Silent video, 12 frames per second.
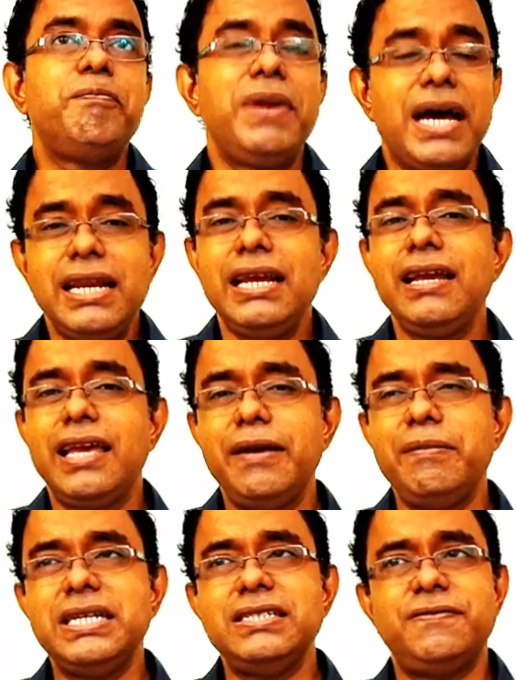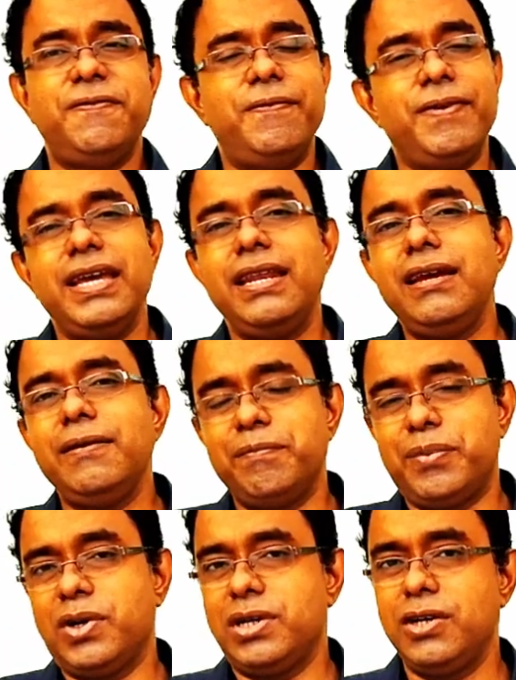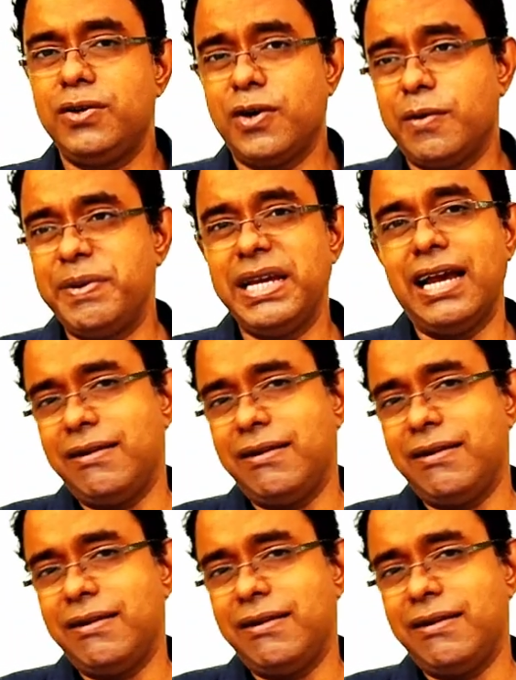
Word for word: Planning game is very important topic.